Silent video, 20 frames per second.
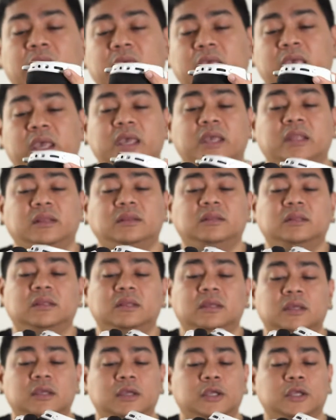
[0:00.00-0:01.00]
and
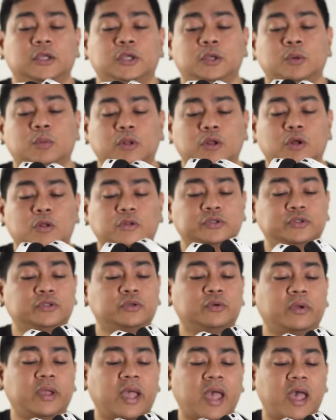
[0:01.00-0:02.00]
you will
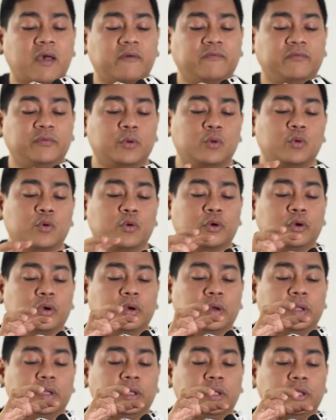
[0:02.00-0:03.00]
also have your
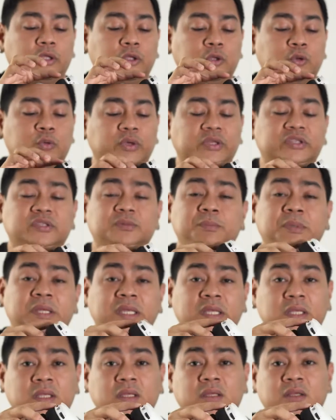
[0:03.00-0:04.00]

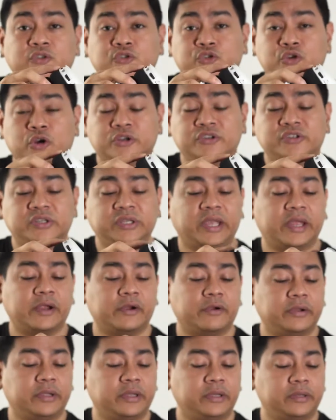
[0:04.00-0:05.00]
USB charging
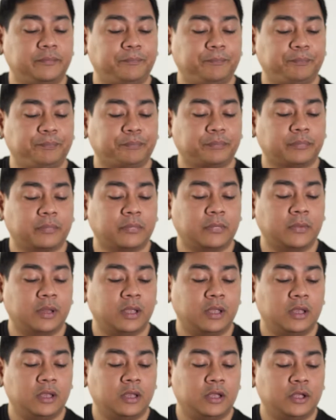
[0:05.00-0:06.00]
area.
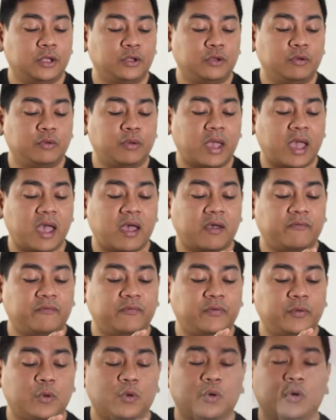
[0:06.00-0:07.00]
You
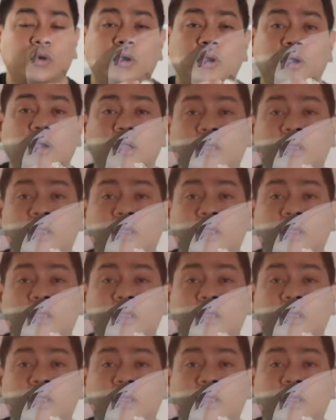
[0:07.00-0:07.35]
have your